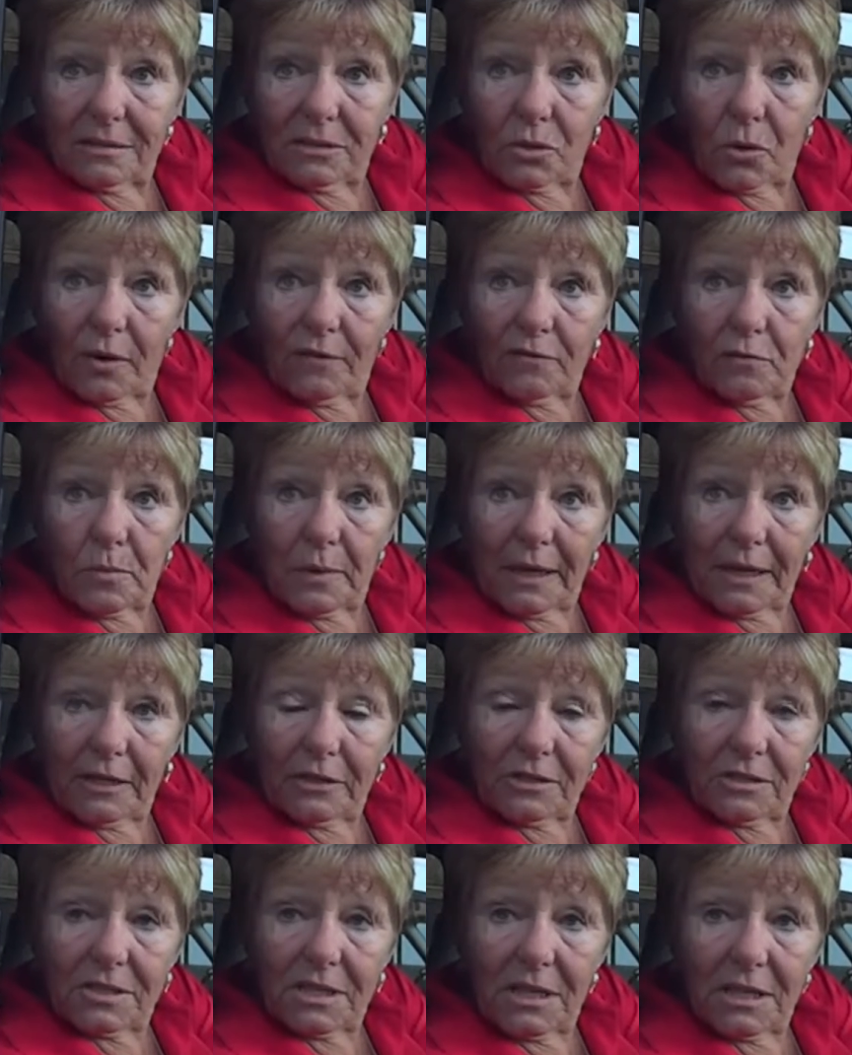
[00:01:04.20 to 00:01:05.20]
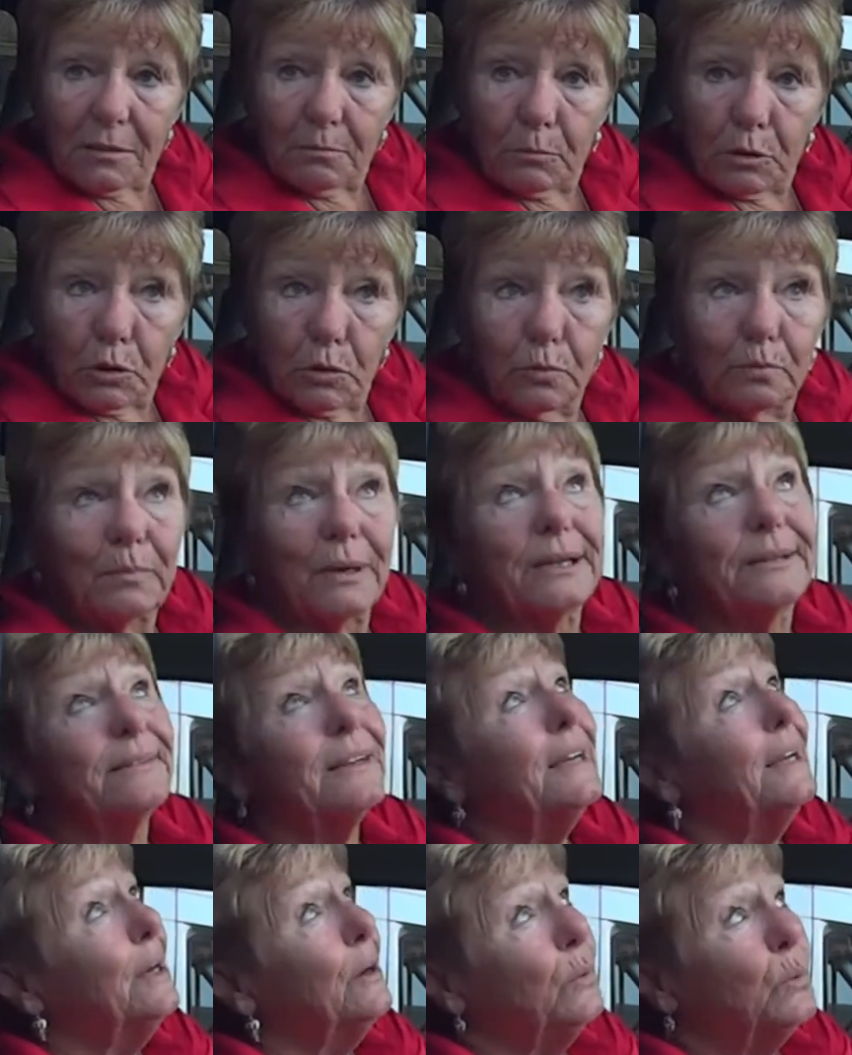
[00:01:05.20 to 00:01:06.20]
so everybody could see the balloon. But
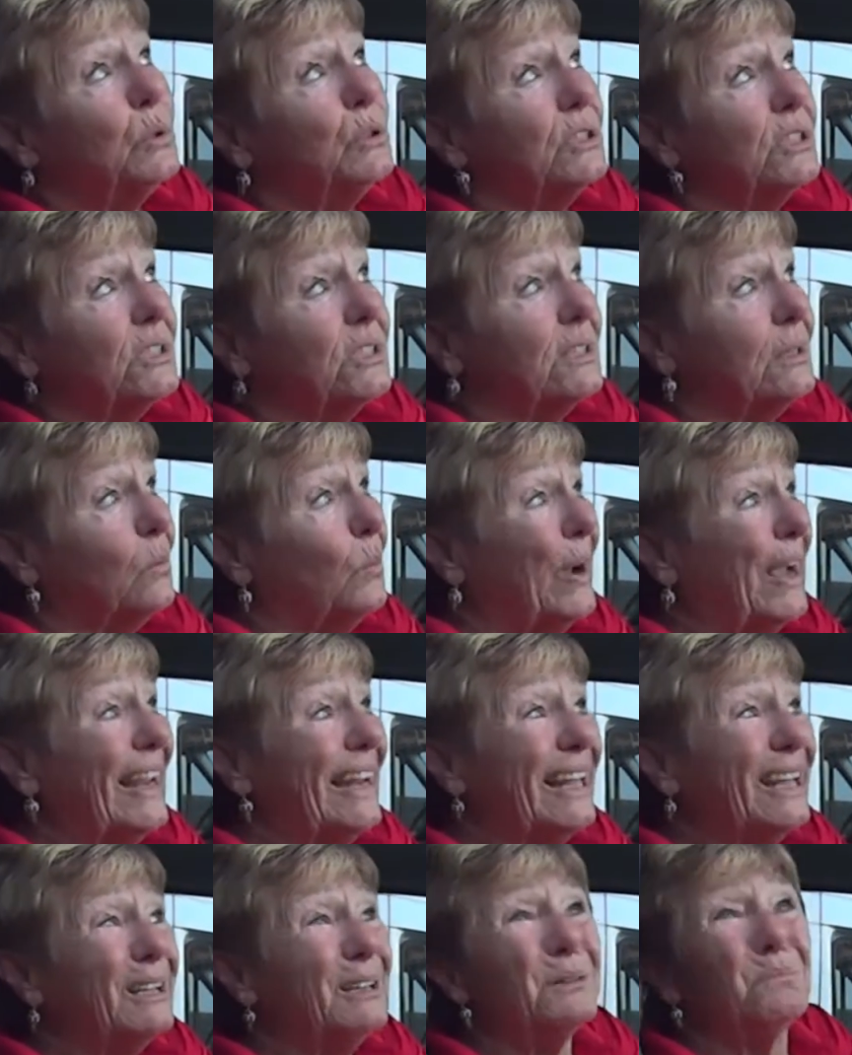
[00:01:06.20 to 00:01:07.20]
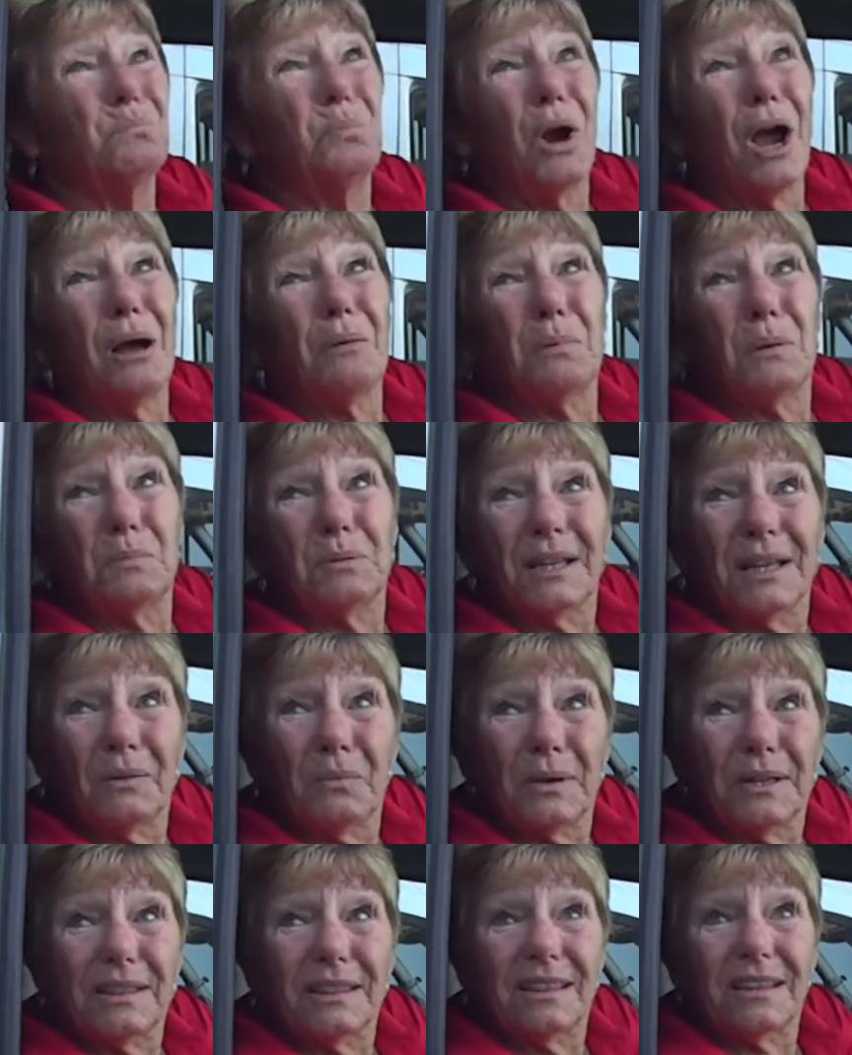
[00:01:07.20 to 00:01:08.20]
we're still waiting and probably with